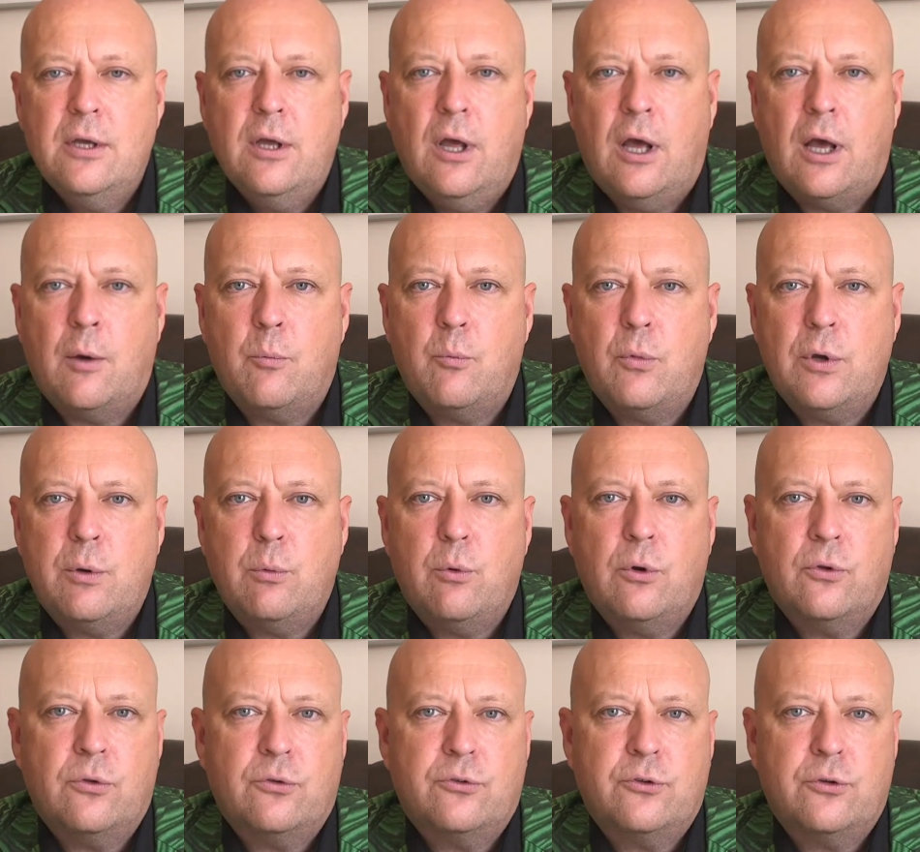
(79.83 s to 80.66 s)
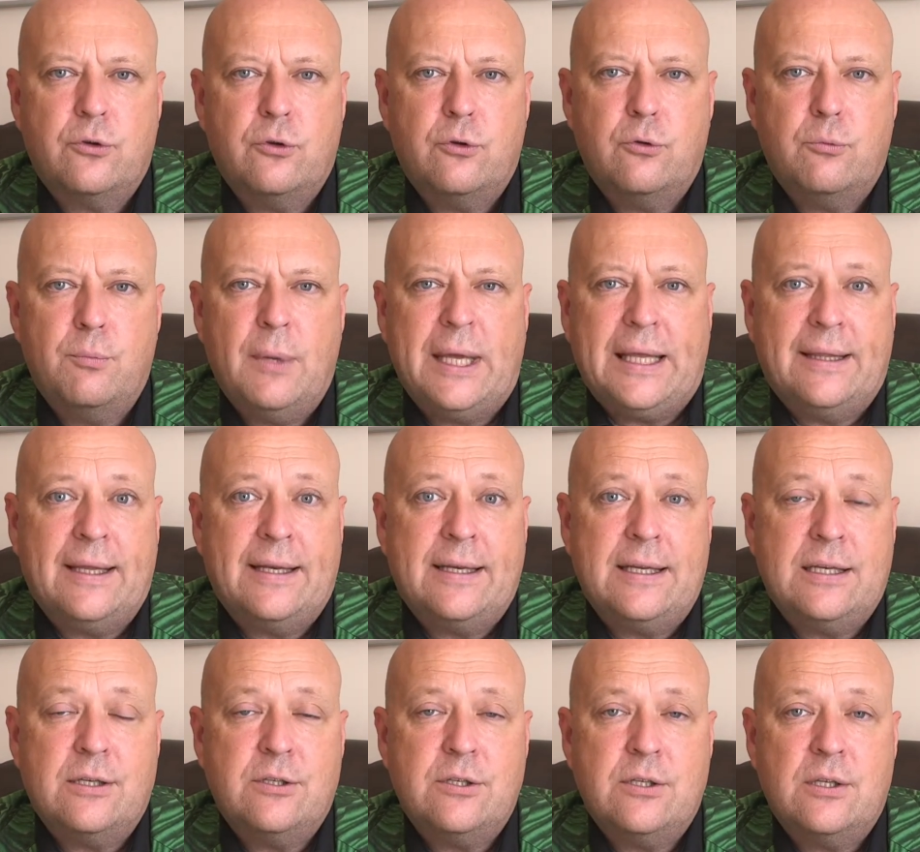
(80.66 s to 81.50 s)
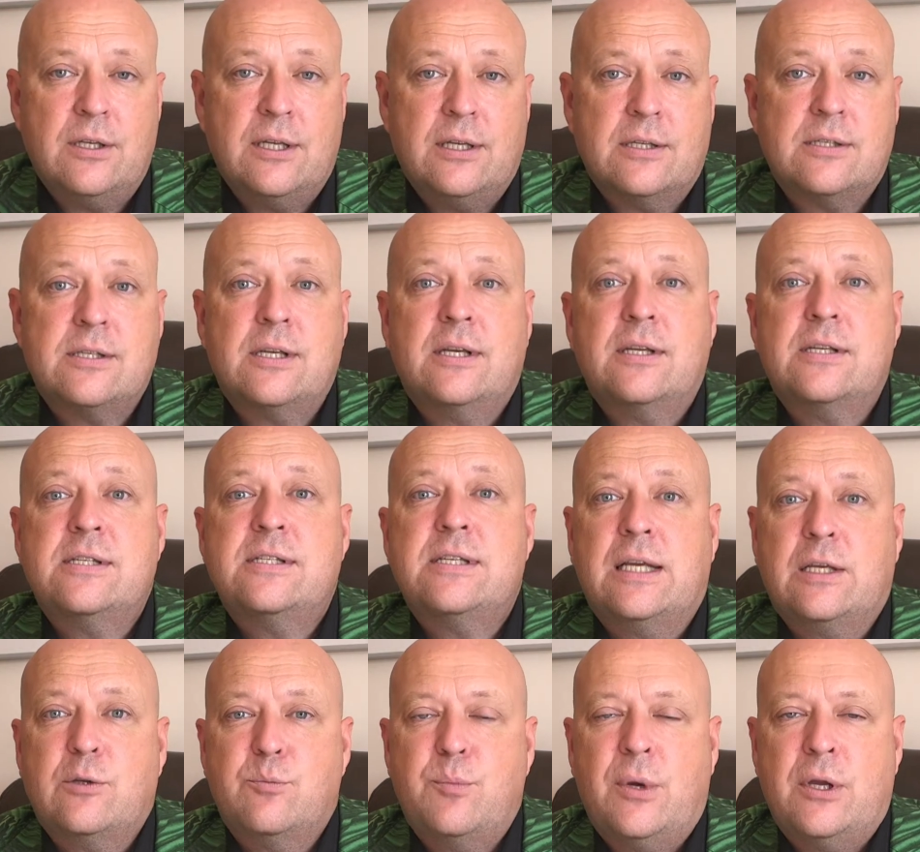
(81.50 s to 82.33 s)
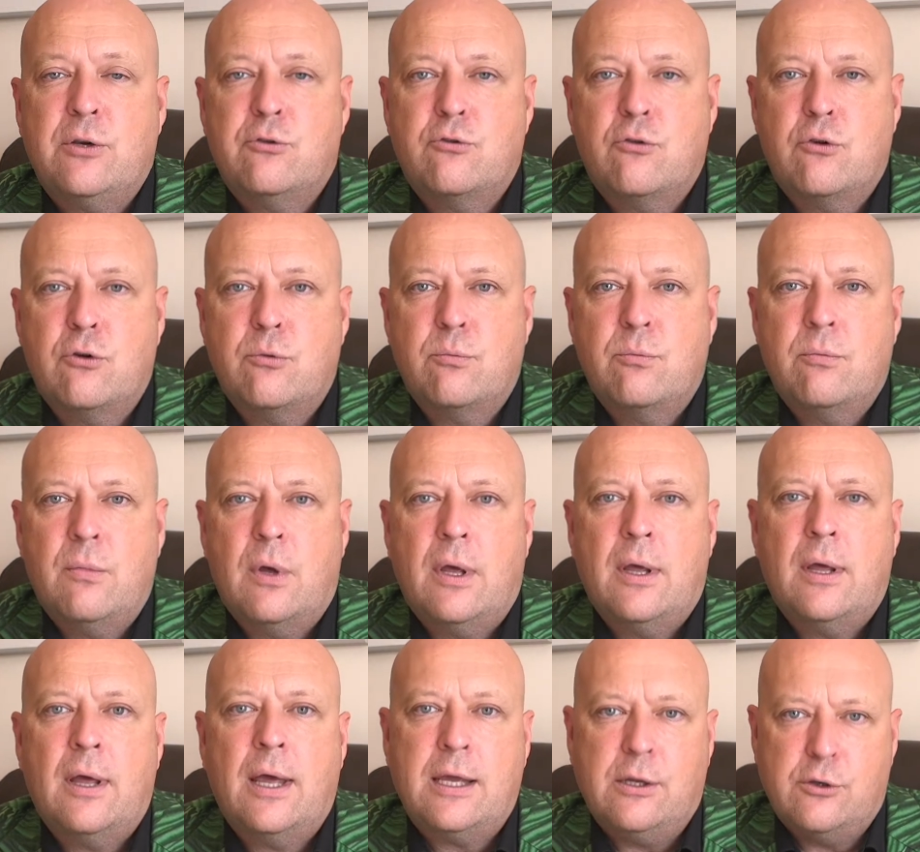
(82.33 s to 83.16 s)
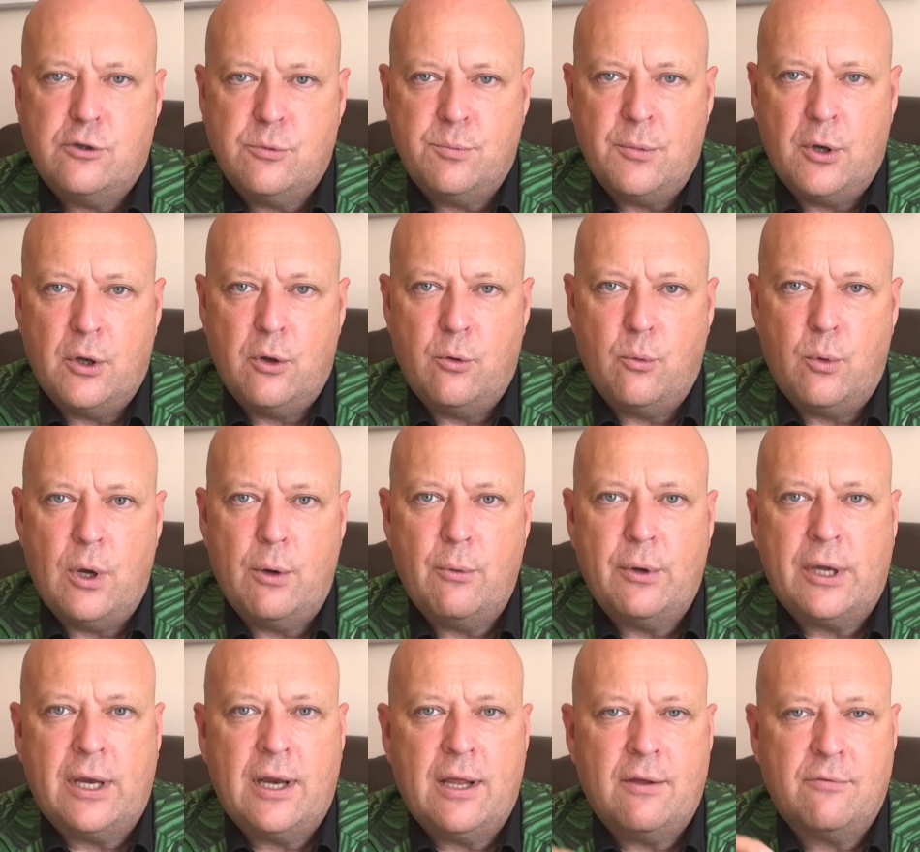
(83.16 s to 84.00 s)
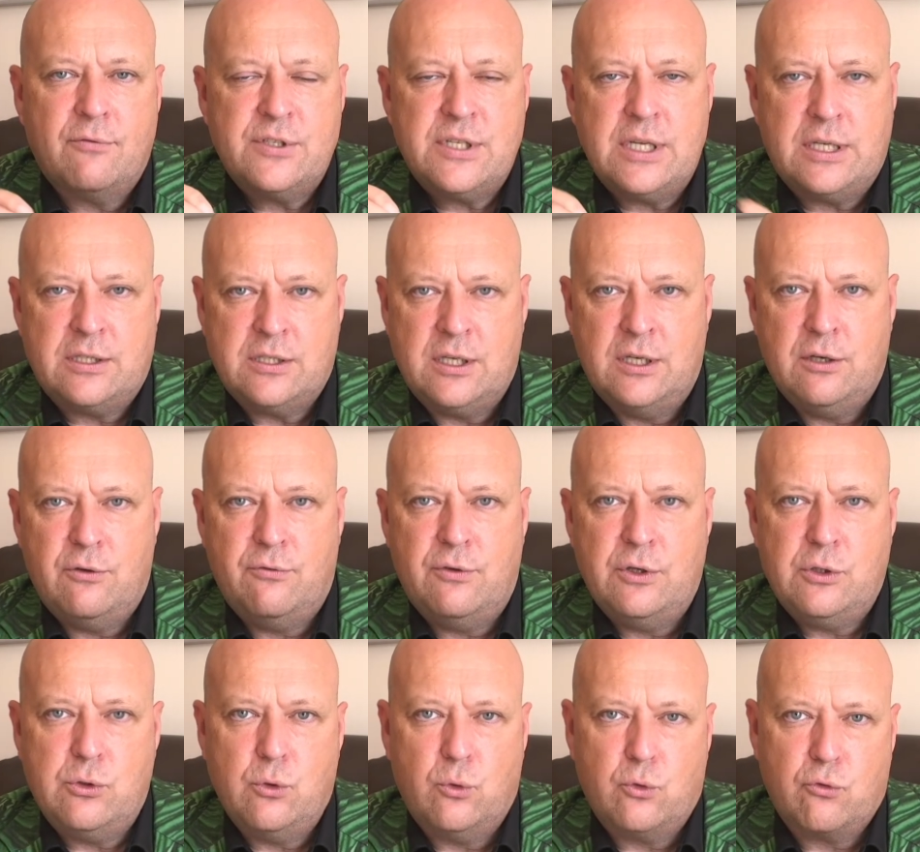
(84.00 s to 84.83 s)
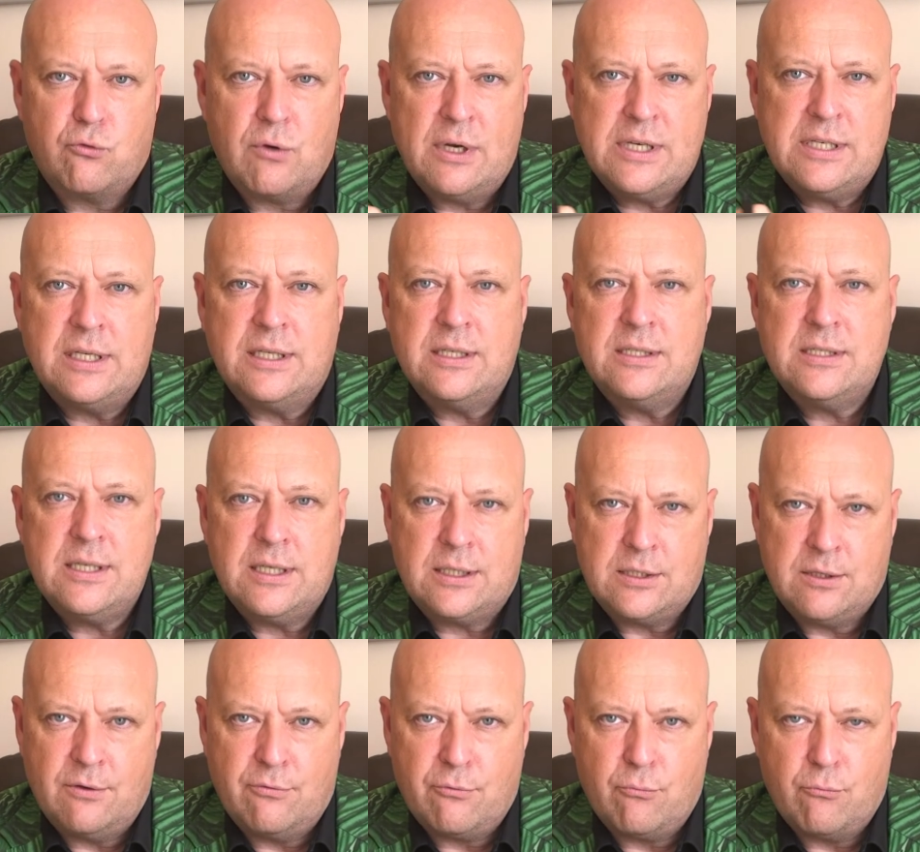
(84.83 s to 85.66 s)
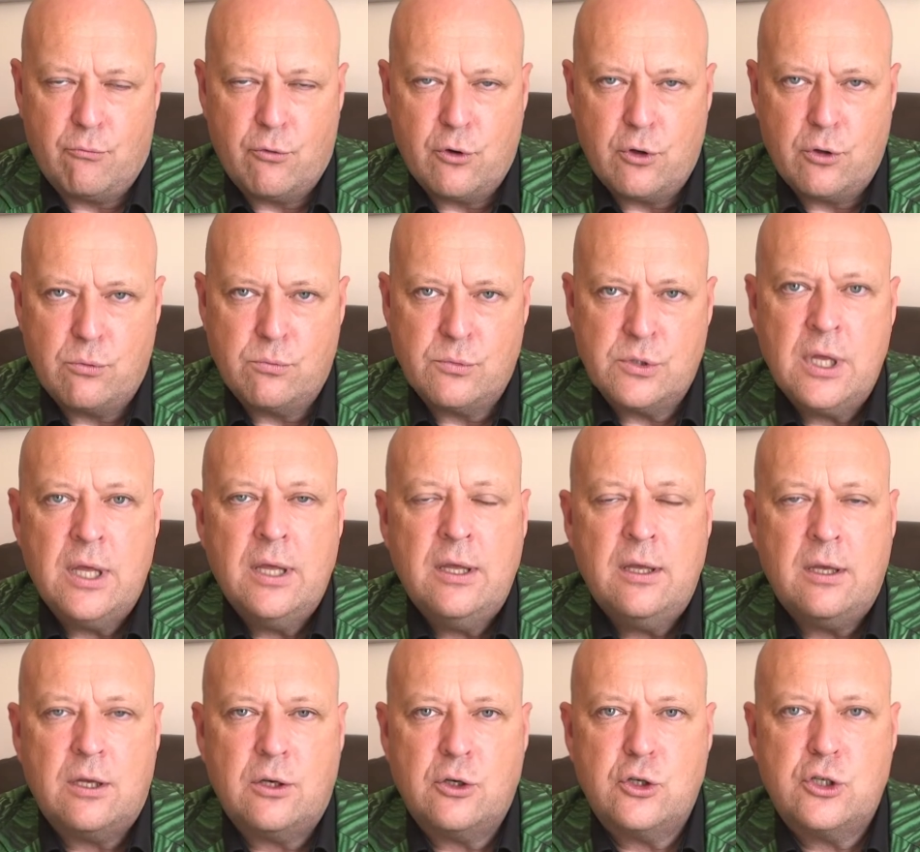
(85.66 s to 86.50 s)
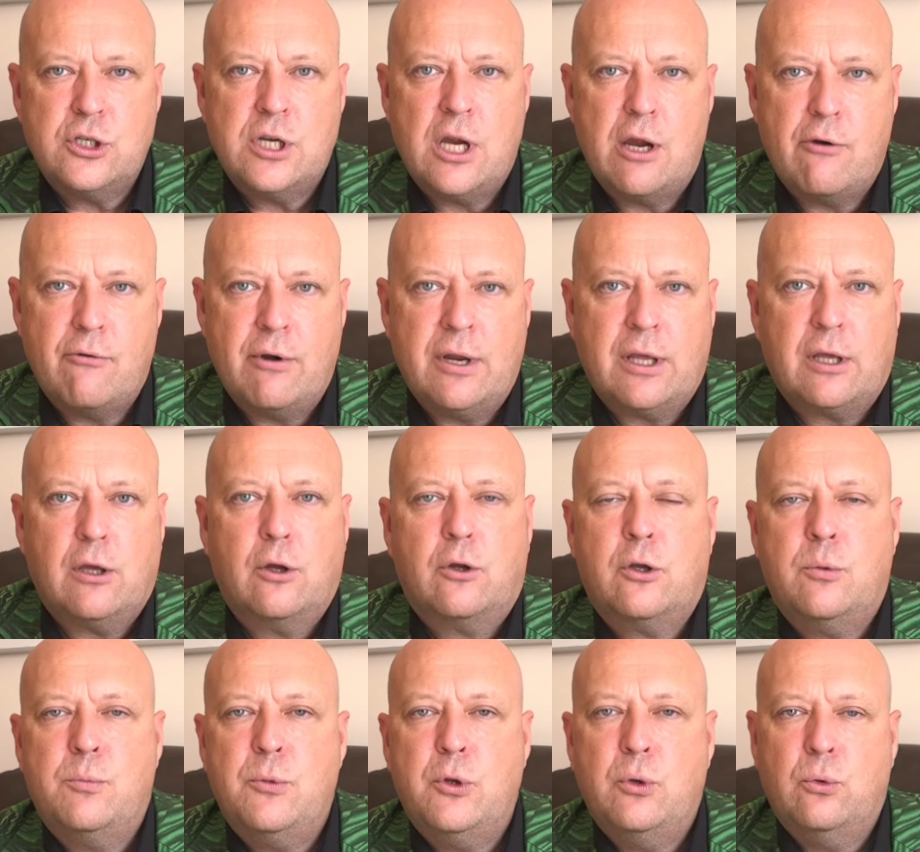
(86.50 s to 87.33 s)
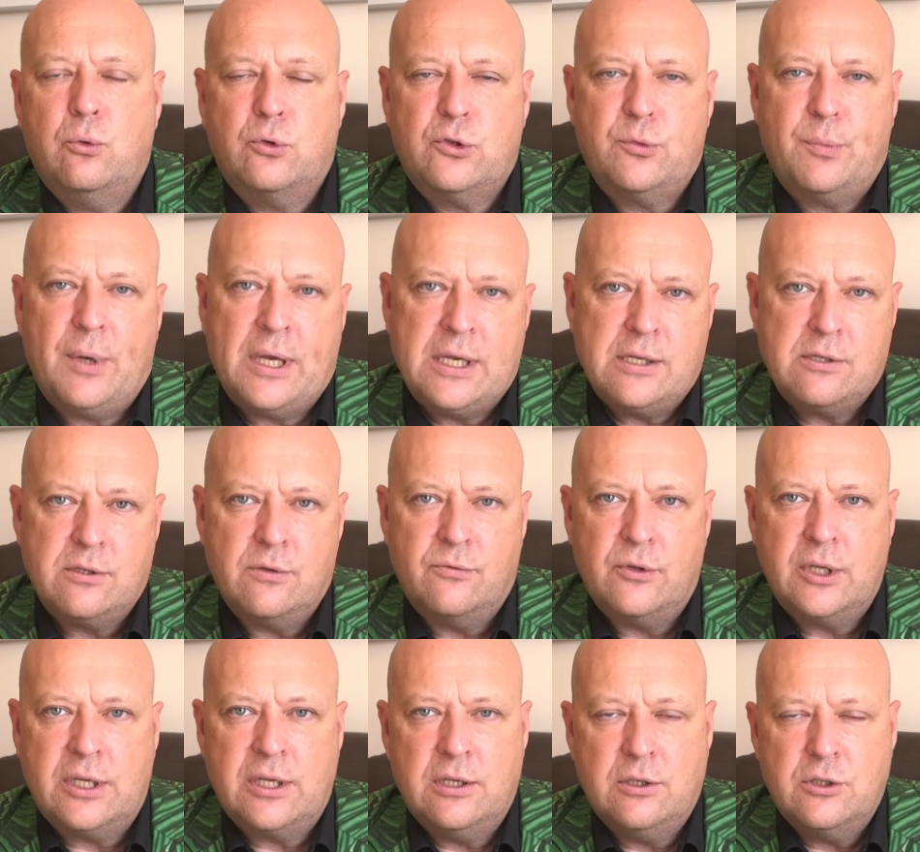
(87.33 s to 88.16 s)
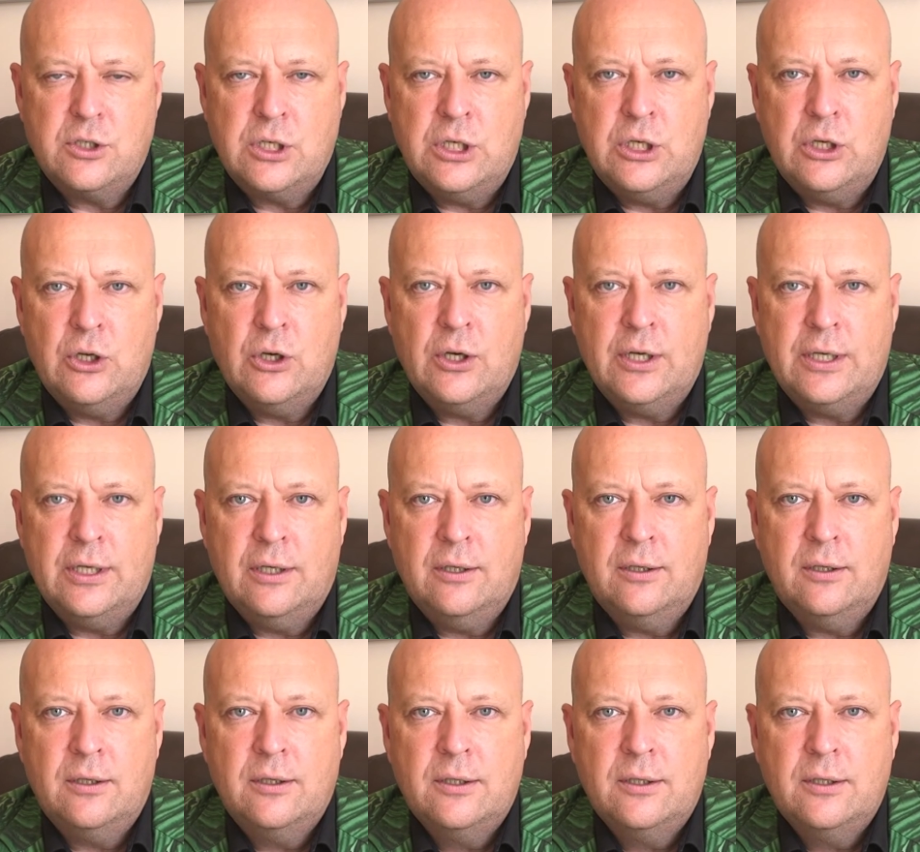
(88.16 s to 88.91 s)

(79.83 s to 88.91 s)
and we want to make that into, let's say, a 6-bedroom HMO where we're going to have 6 individuals renting 6 different rooms and sharing a communal space of the kitchen diner.